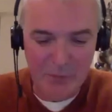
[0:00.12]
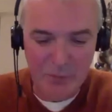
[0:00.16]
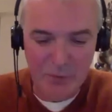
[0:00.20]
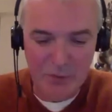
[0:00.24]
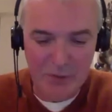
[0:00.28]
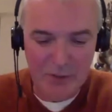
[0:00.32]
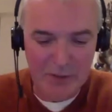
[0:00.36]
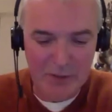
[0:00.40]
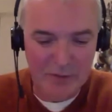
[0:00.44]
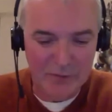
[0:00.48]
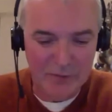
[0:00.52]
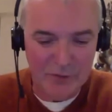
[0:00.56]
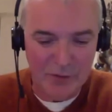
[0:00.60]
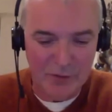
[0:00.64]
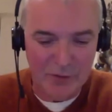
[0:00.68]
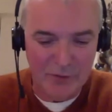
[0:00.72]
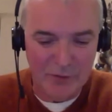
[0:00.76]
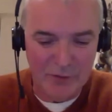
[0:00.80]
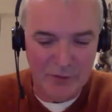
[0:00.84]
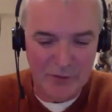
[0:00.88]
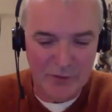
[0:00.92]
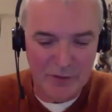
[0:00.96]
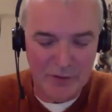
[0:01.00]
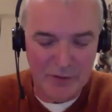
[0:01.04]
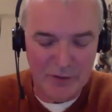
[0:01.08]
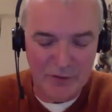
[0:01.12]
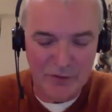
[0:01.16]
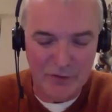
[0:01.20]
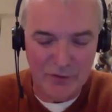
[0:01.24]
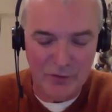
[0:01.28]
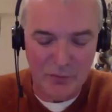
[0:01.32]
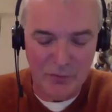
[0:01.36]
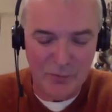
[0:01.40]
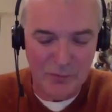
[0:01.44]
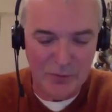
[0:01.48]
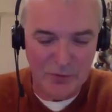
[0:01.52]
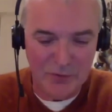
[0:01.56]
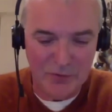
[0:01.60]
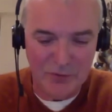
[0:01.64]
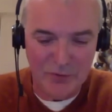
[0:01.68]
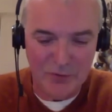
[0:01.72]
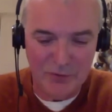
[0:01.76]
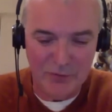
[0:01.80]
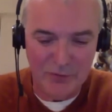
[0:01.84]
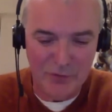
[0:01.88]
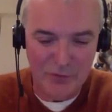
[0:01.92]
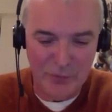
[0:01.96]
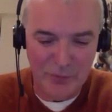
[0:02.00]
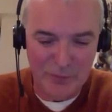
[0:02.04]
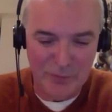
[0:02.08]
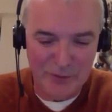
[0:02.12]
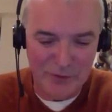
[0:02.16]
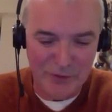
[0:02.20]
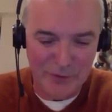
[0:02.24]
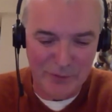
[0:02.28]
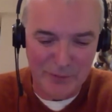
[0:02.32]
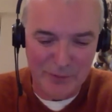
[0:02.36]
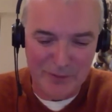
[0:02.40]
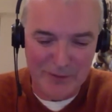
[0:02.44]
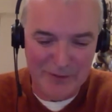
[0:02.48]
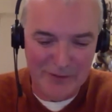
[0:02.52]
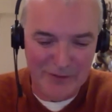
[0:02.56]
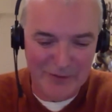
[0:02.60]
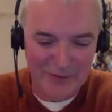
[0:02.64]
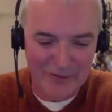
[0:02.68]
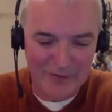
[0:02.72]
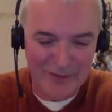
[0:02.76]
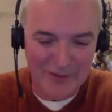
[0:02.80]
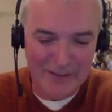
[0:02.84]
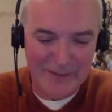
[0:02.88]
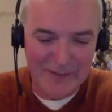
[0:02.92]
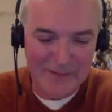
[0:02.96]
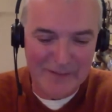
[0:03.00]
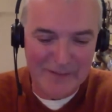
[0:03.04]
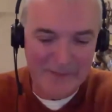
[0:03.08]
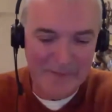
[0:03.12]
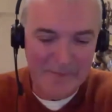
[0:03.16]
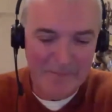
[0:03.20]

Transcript: have covered so much of human experience tonight.